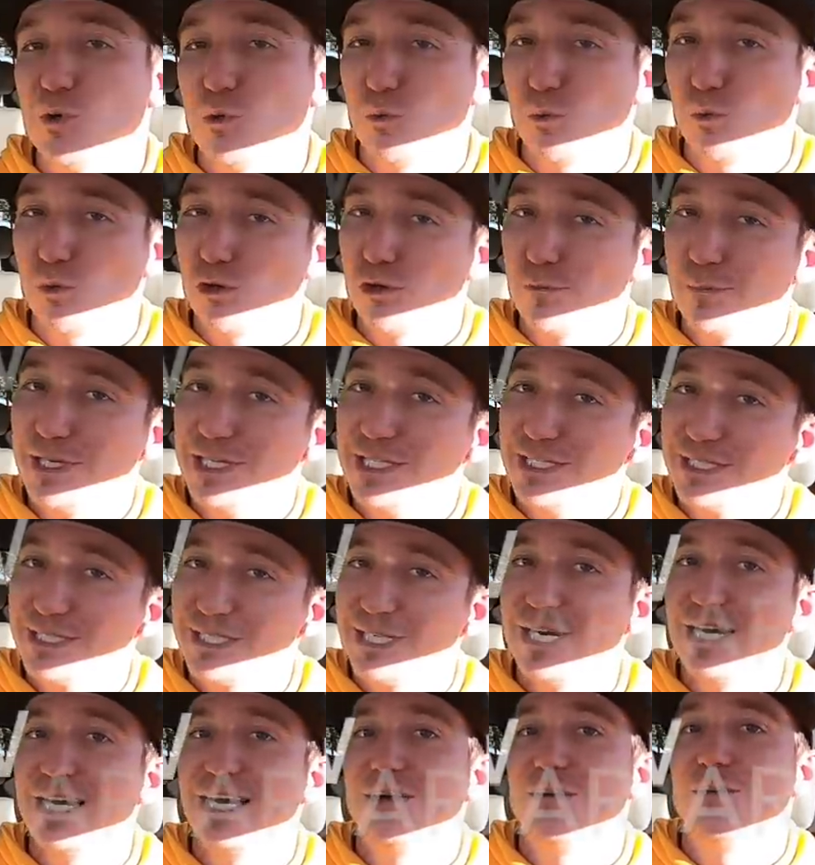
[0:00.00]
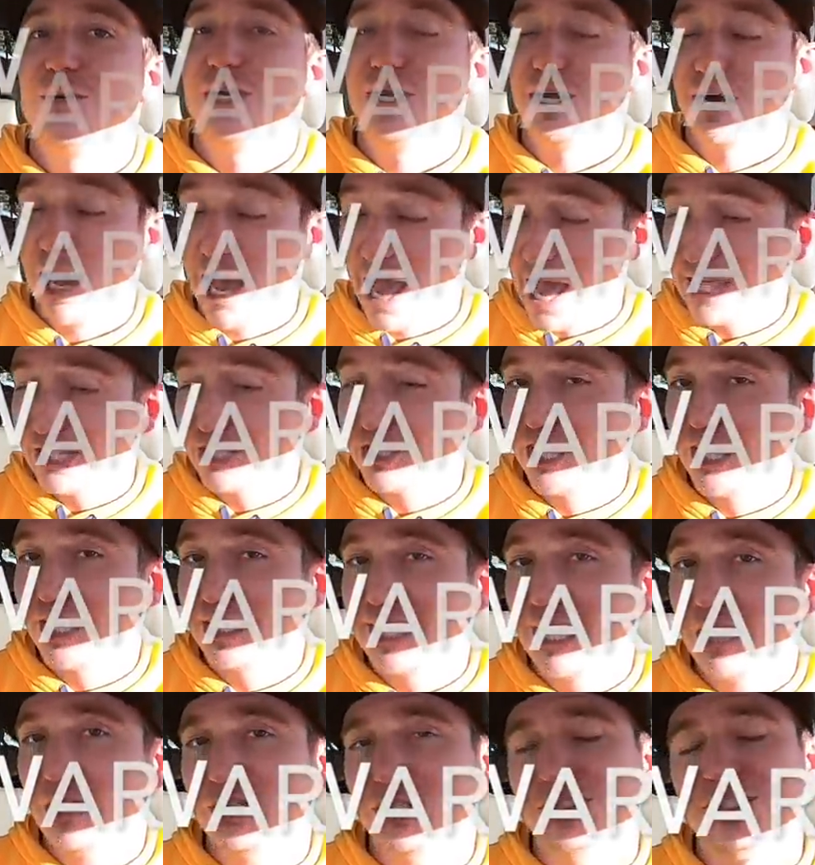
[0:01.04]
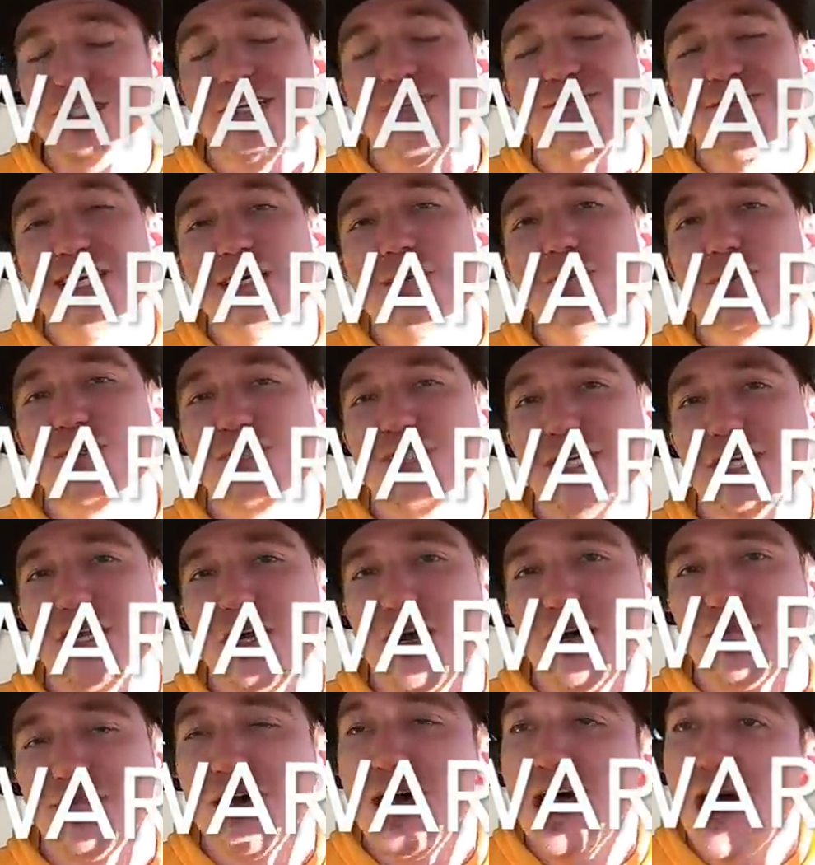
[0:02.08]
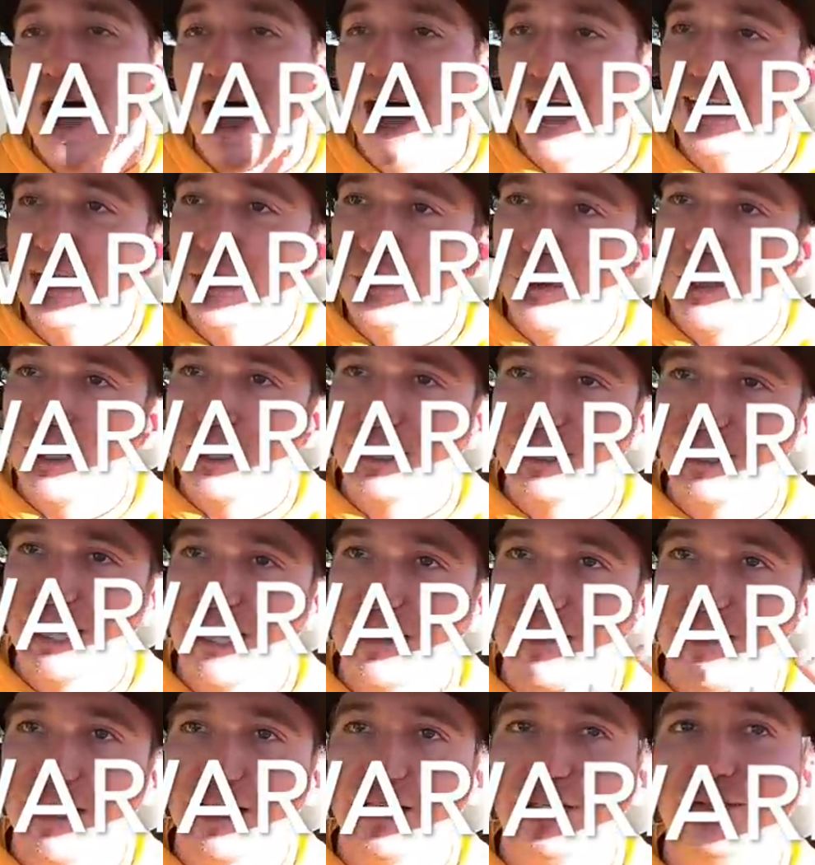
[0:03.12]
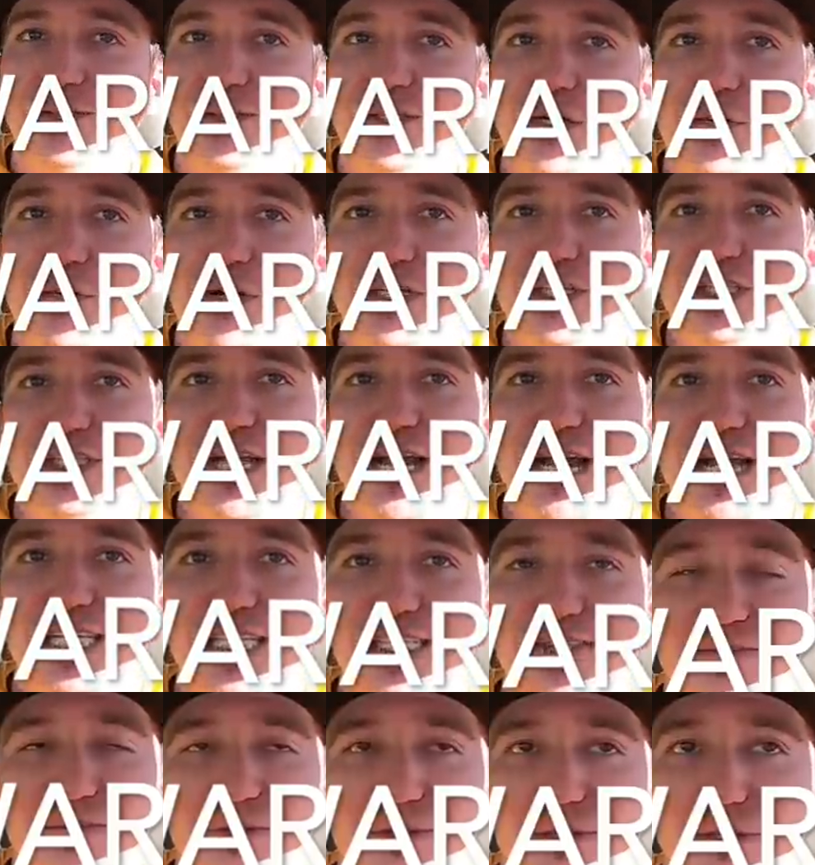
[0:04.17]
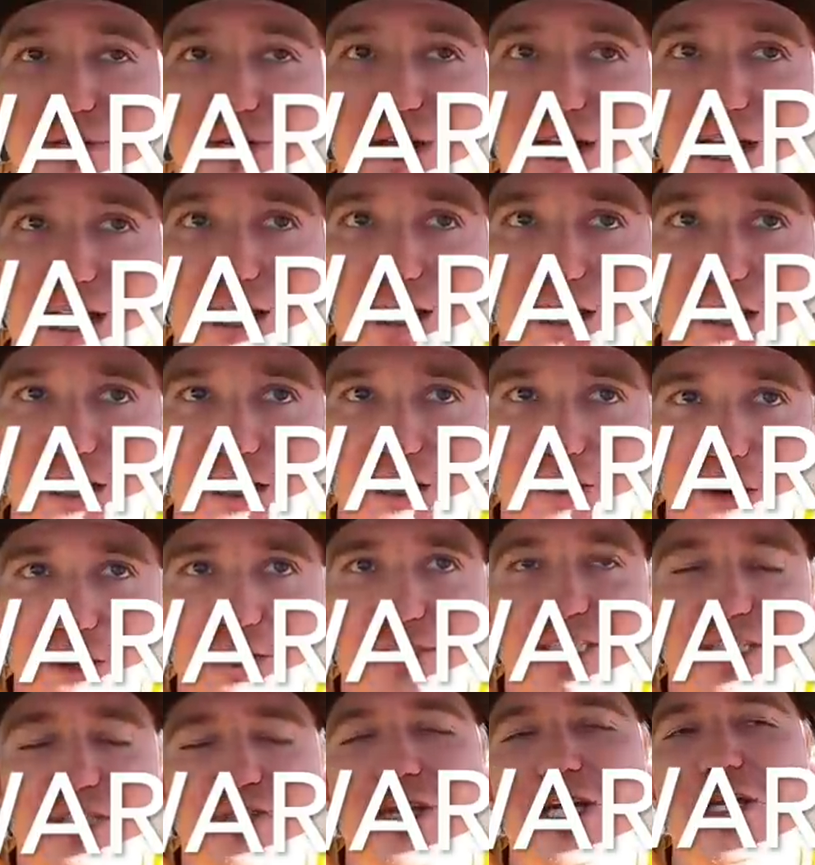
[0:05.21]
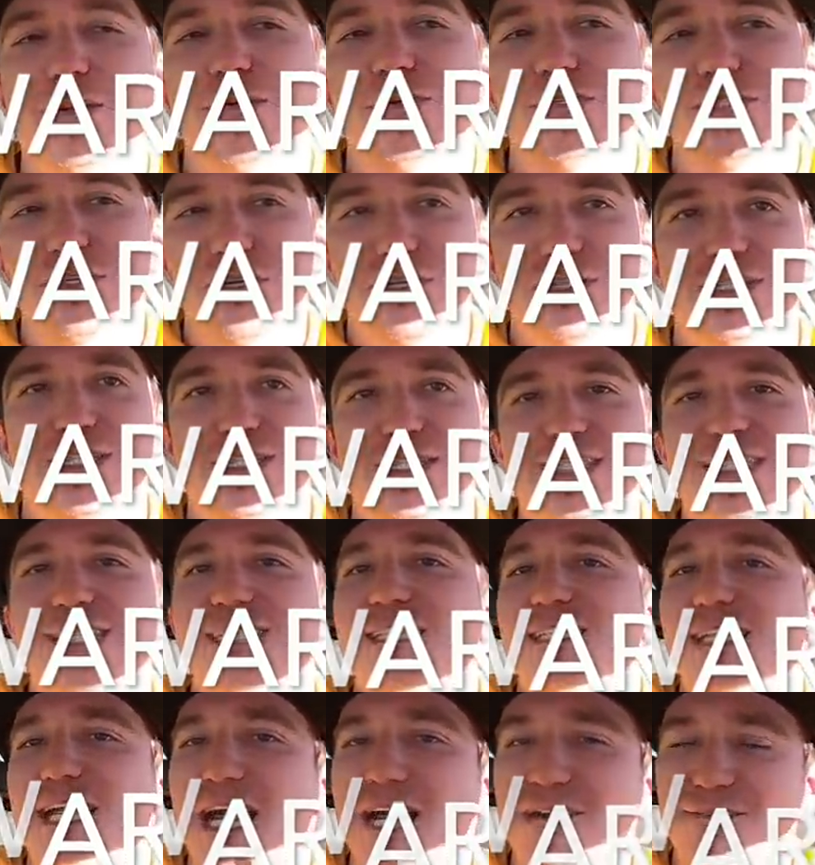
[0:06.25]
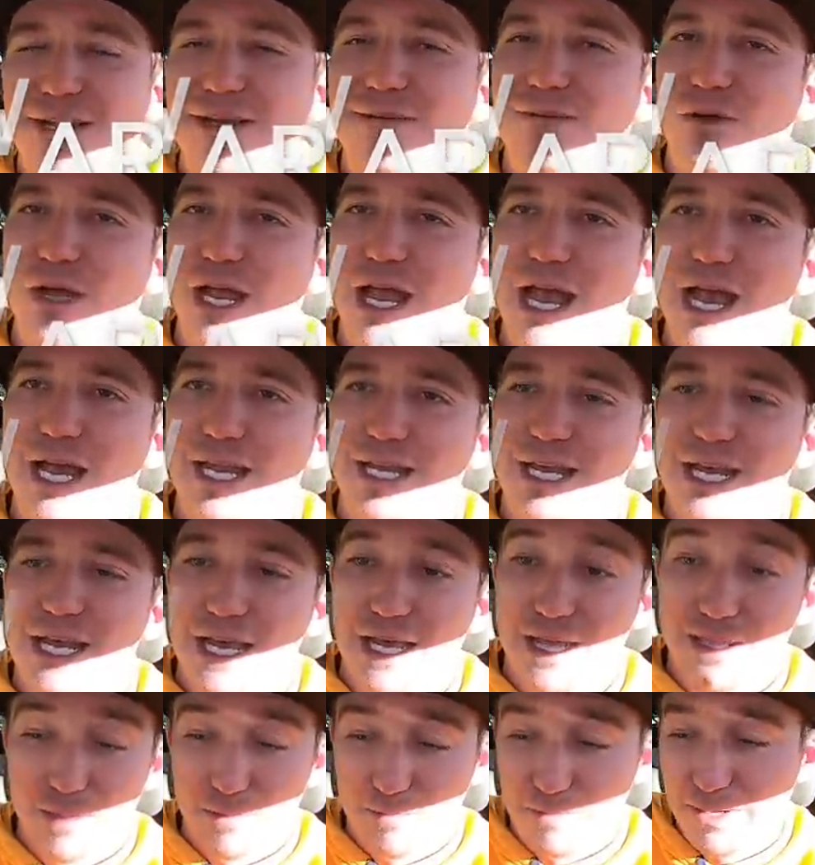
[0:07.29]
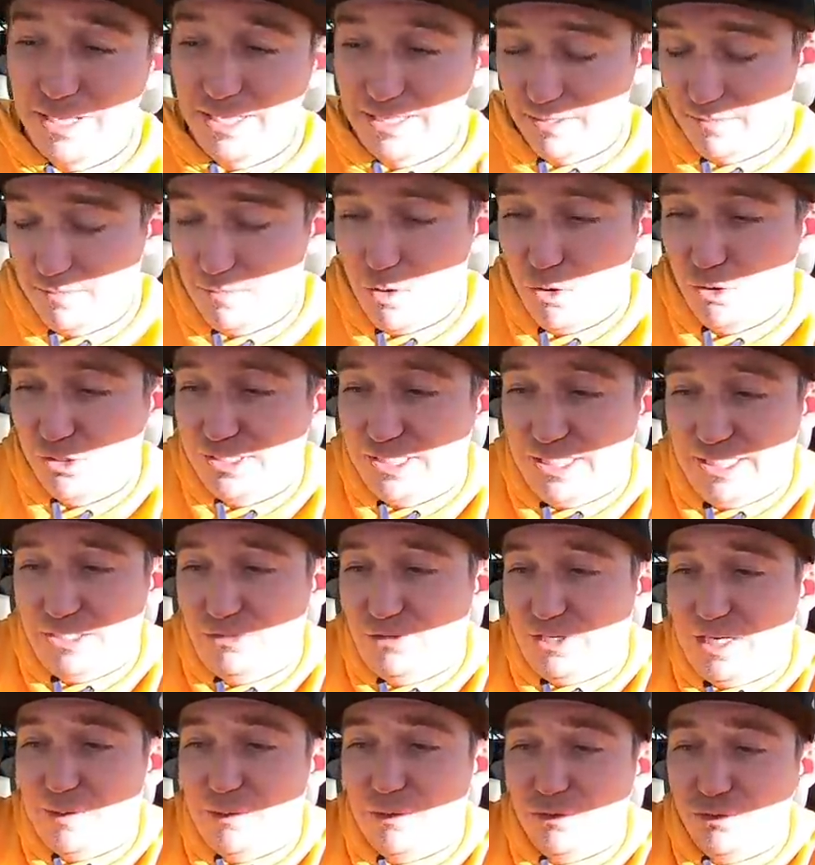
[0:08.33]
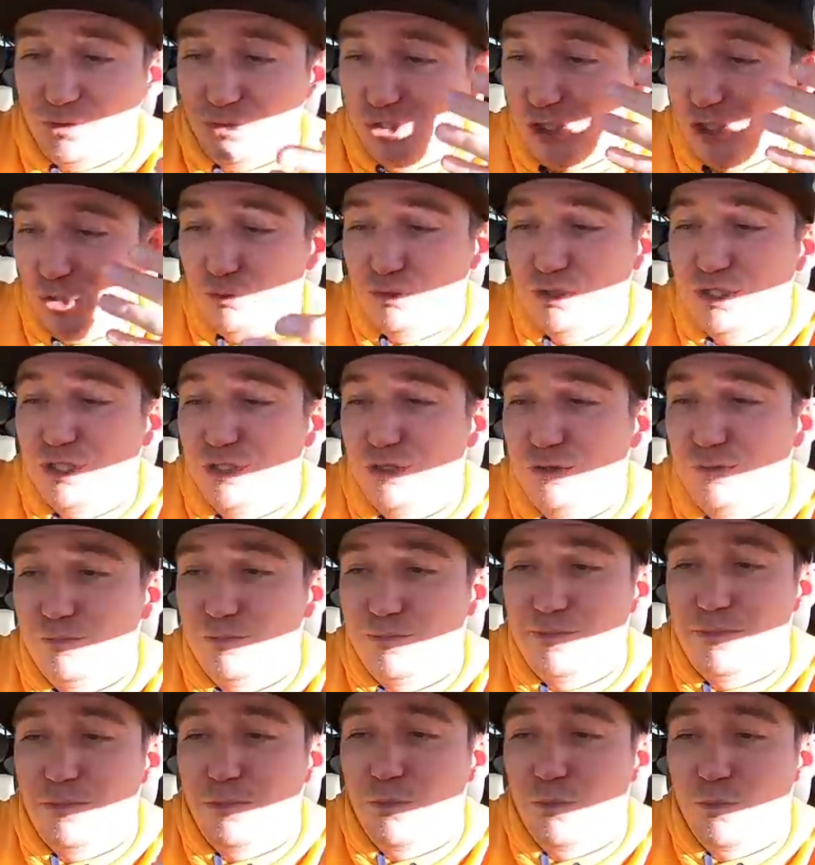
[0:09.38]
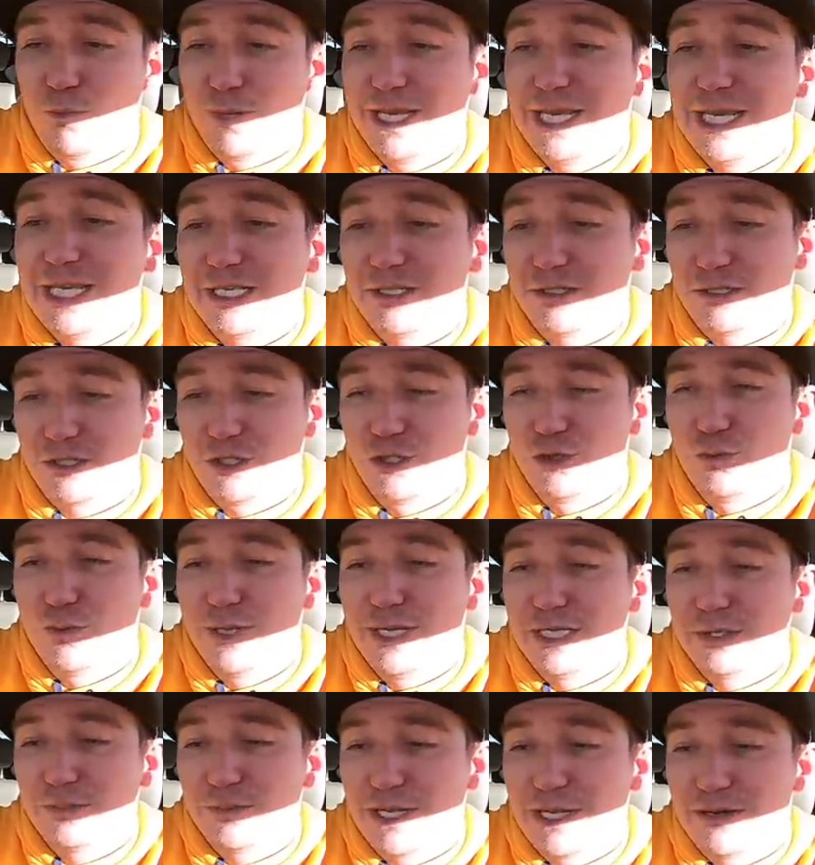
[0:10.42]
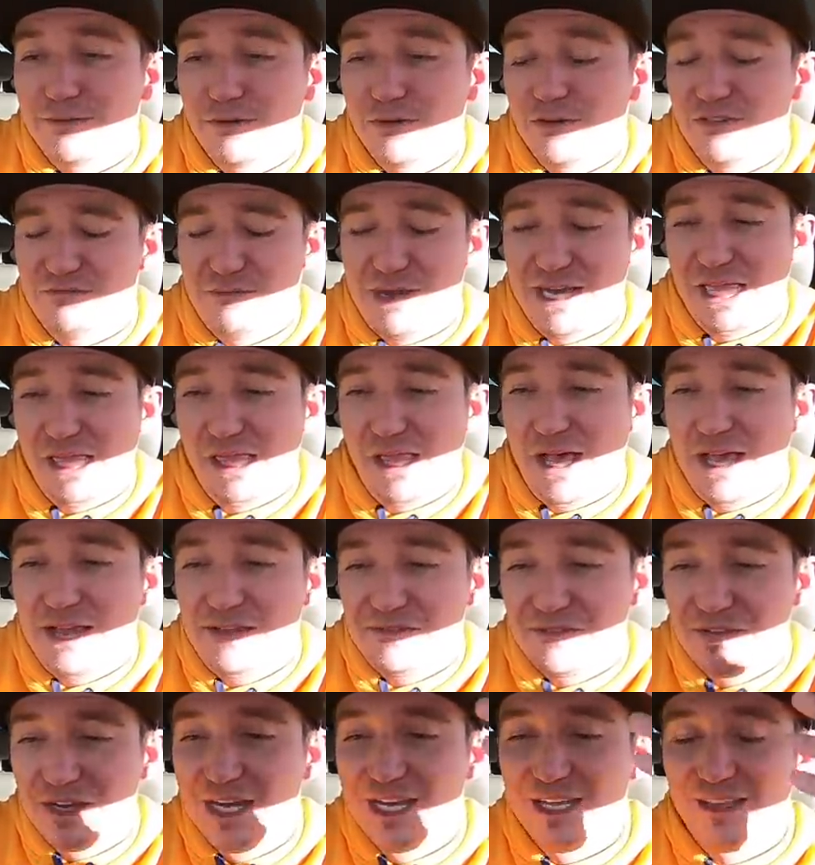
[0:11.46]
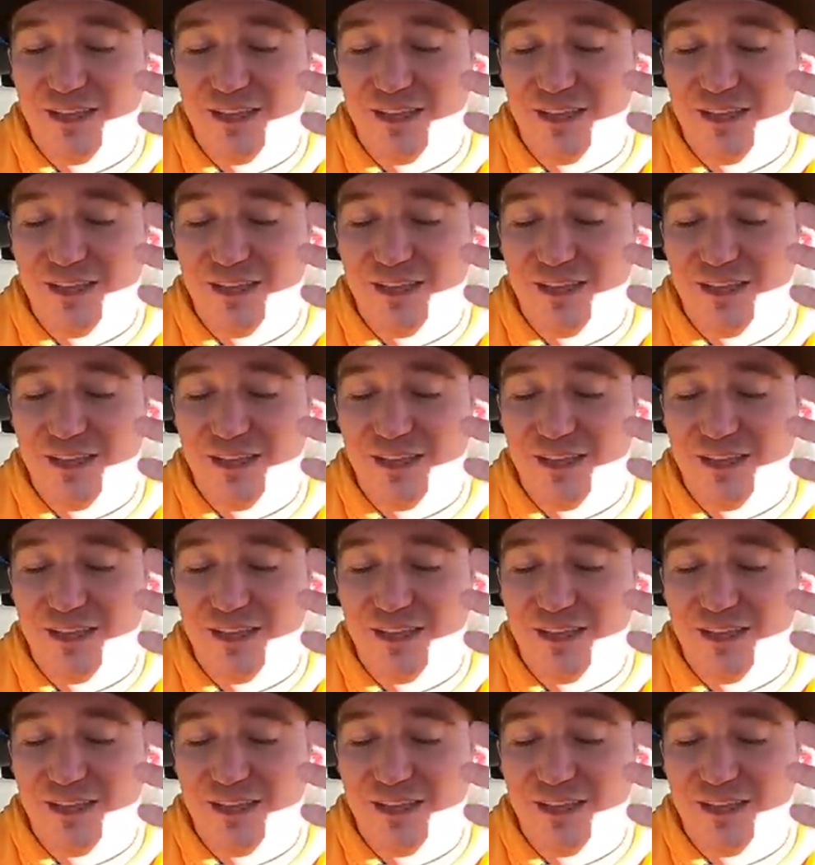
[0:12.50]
warmest well, at checkout, you'll save 10% off. I just want to say thank you you so much, guys, for the most incredible start to the season I've ever had. The be- the most incredible YouTube week, two weeks, whatever of my life.